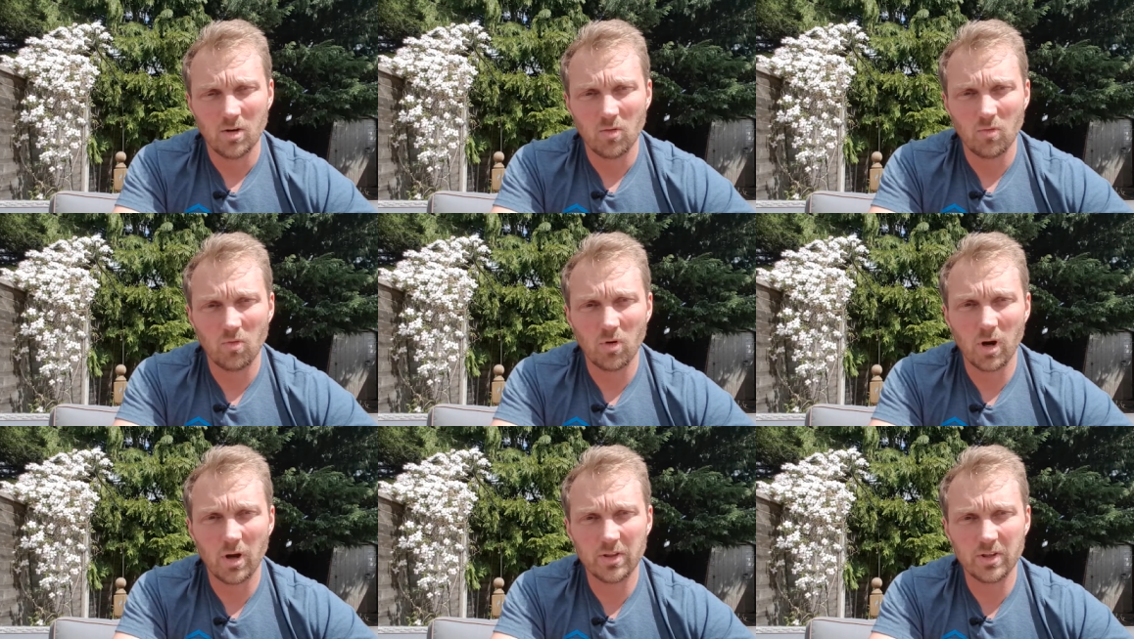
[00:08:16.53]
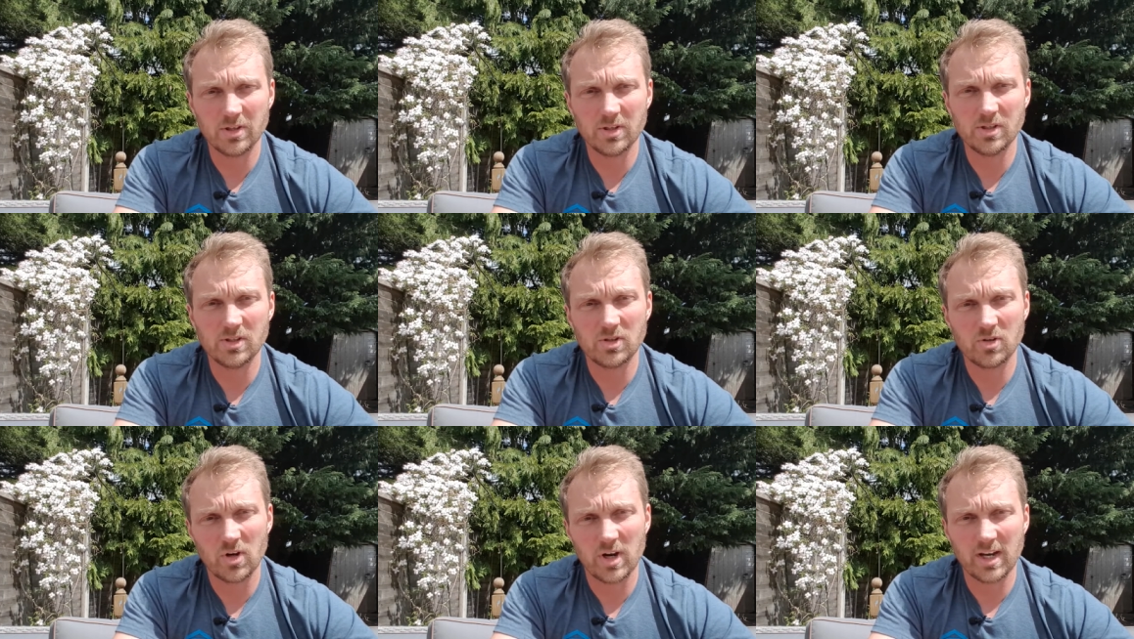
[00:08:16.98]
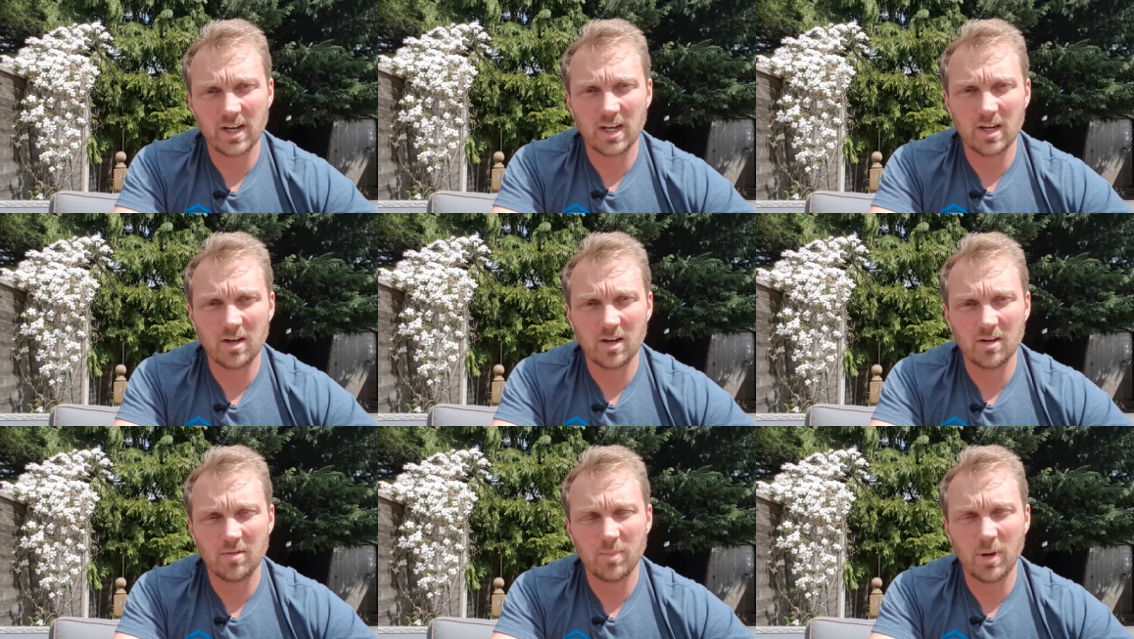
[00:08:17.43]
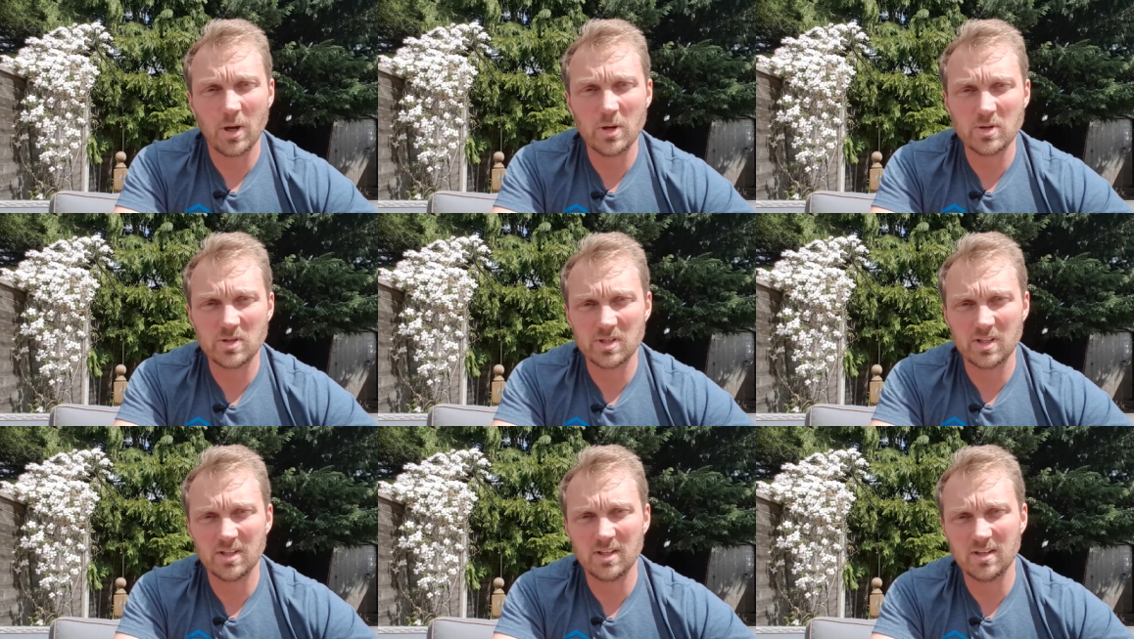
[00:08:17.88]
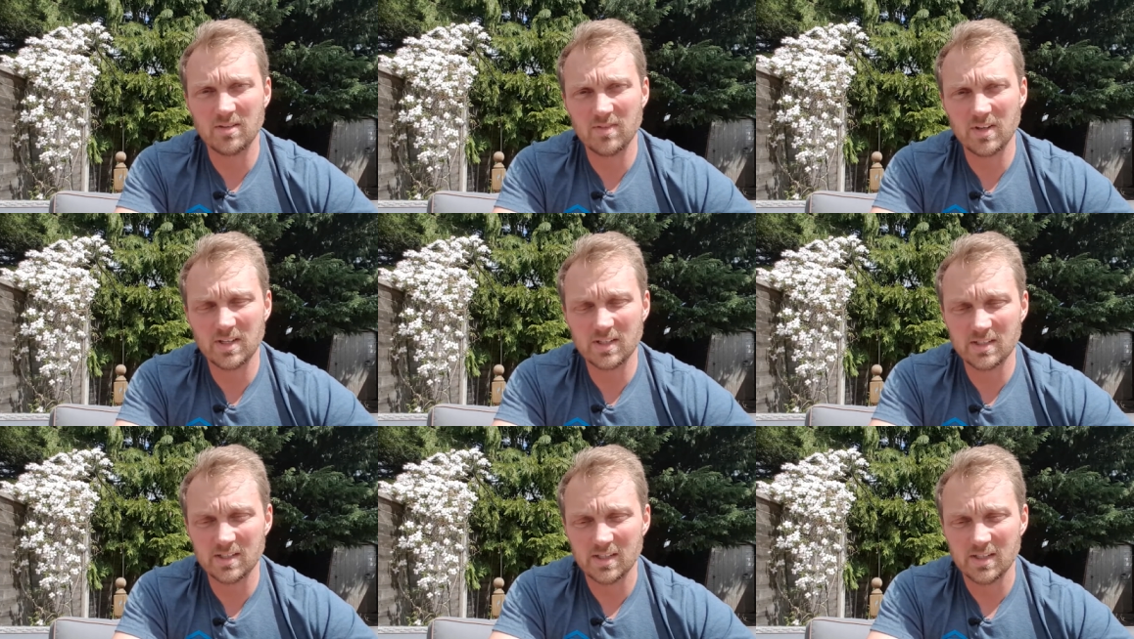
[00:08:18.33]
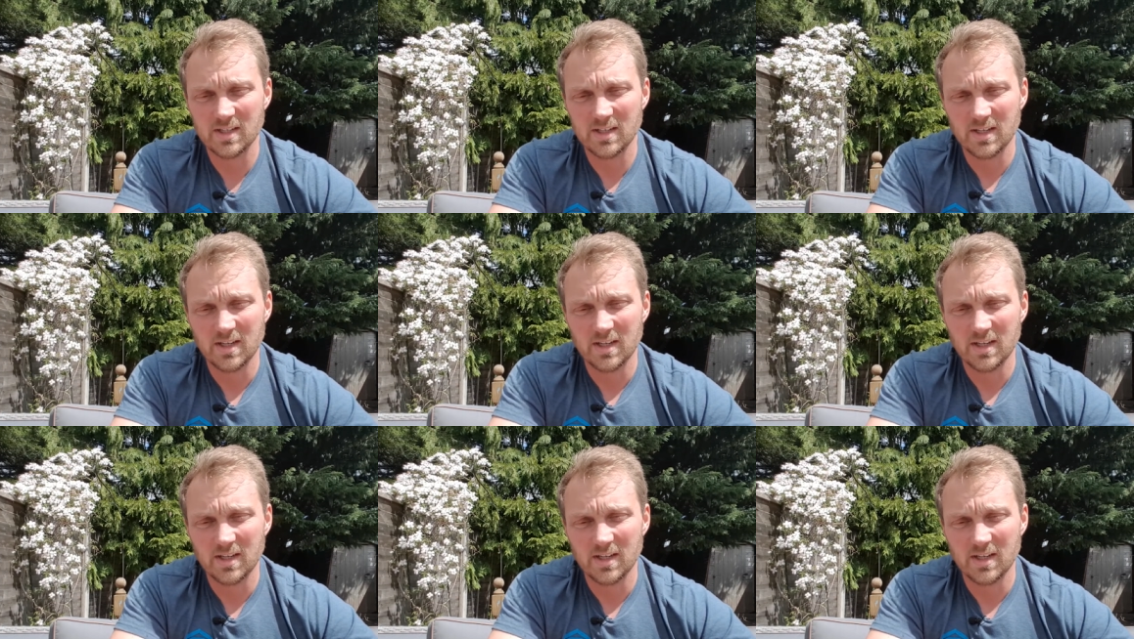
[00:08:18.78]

rather than tracking post the event.